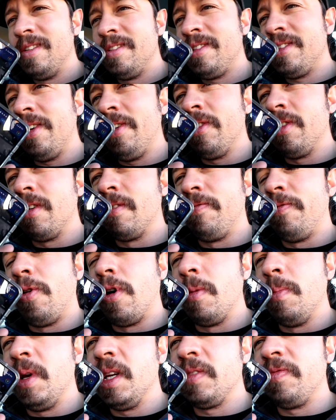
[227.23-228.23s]
Cylinder
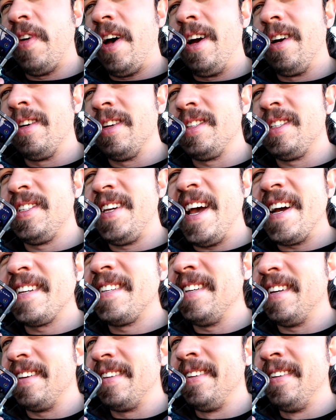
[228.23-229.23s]
4 misfire detected.